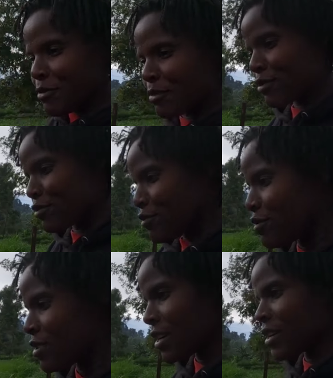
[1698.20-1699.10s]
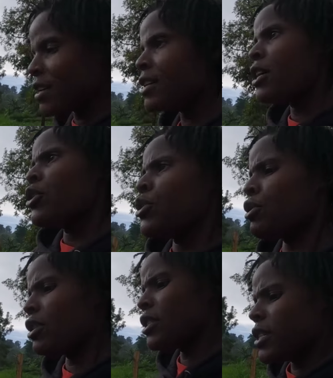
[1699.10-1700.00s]
maybe to cook.
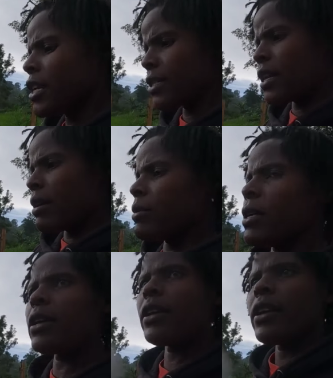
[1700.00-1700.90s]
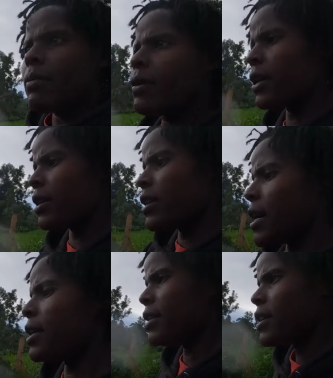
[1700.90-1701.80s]
You know, it is lunchtime. The rain came
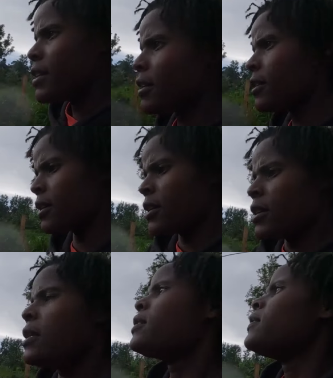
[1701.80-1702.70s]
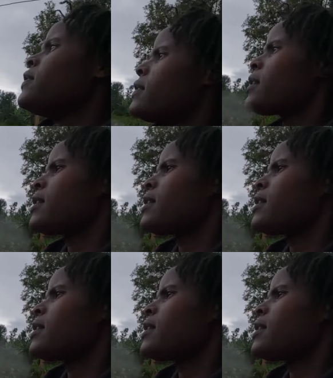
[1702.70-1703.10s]
earlier. It's